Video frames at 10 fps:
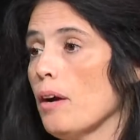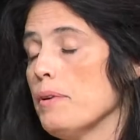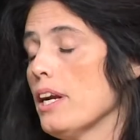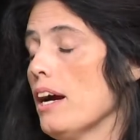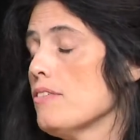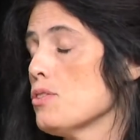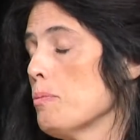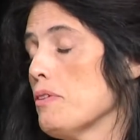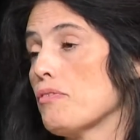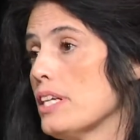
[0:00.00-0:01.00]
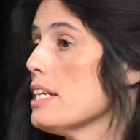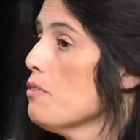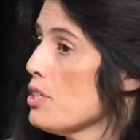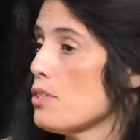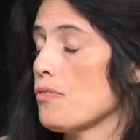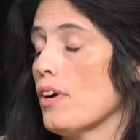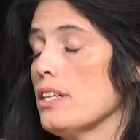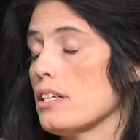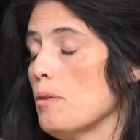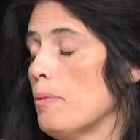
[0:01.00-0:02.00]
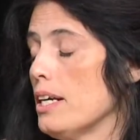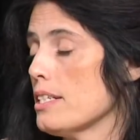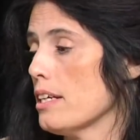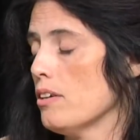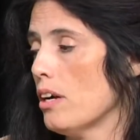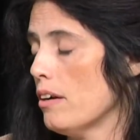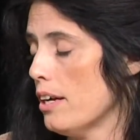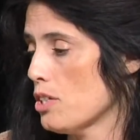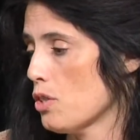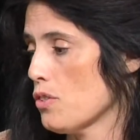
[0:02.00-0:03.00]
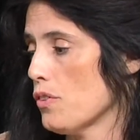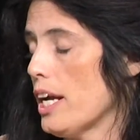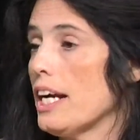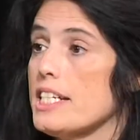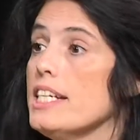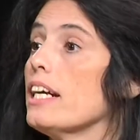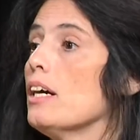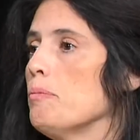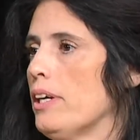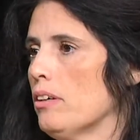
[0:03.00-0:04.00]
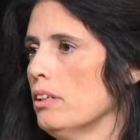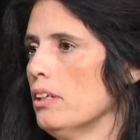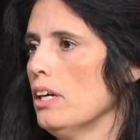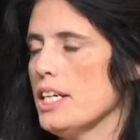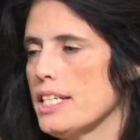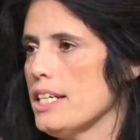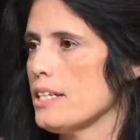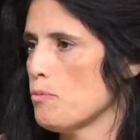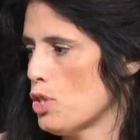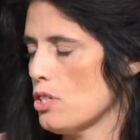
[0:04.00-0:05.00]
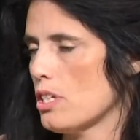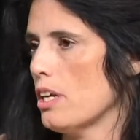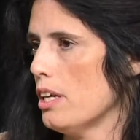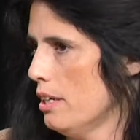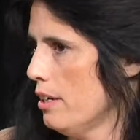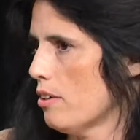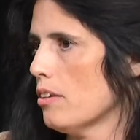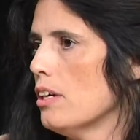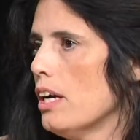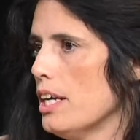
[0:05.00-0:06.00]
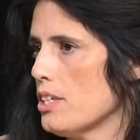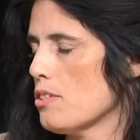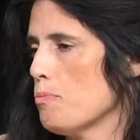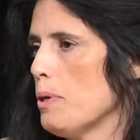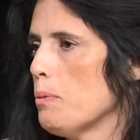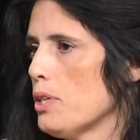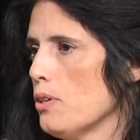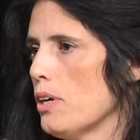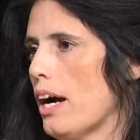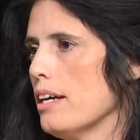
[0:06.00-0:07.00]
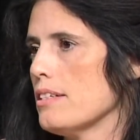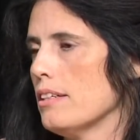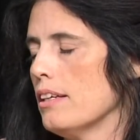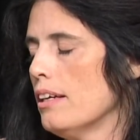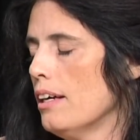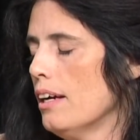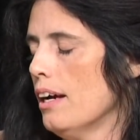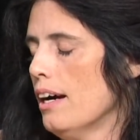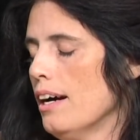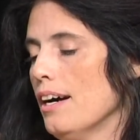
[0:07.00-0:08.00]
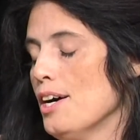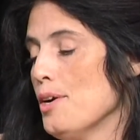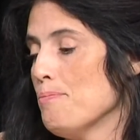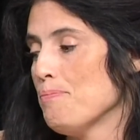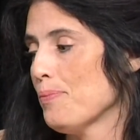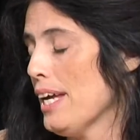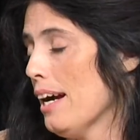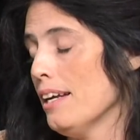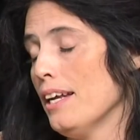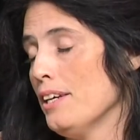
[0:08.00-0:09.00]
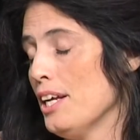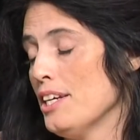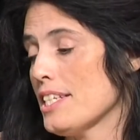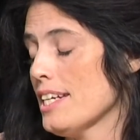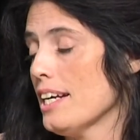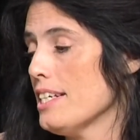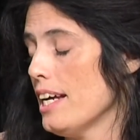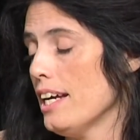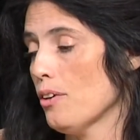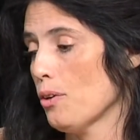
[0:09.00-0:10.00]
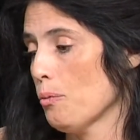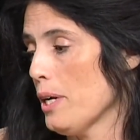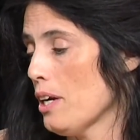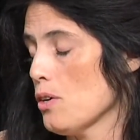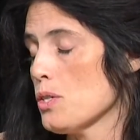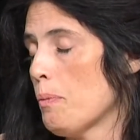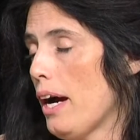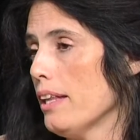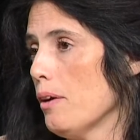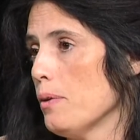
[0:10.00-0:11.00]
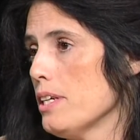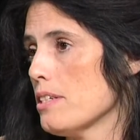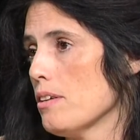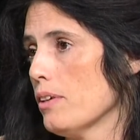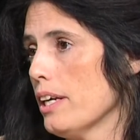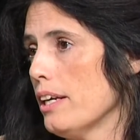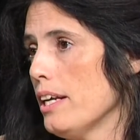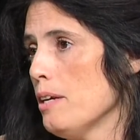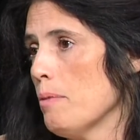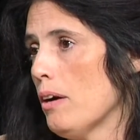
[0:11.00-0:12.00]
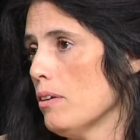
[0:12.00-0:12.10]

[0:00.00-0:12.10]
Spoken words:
I mean, I have so many friends, even just friends come by and say, I had a stressful day, I just need to come here. I just need to just sit in here and just be with you guys. And and it's not a day or a week goes by that we just don't get an email,